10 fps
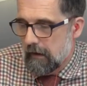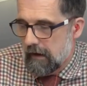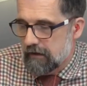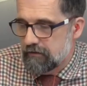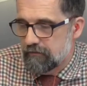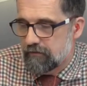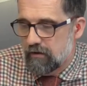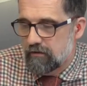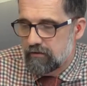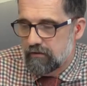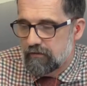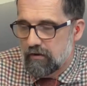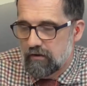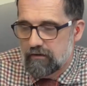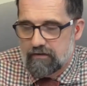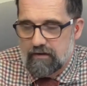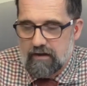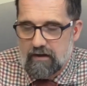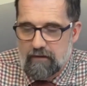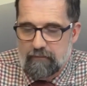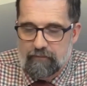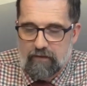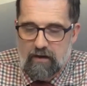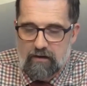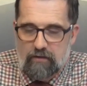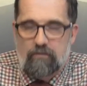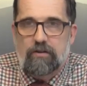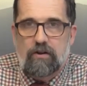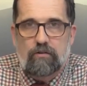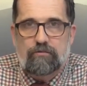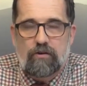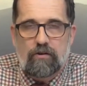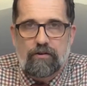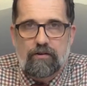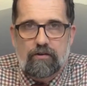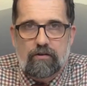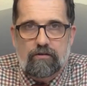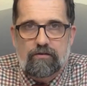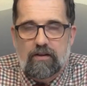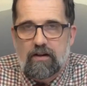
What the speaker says: and you've got the ultra orthodox, the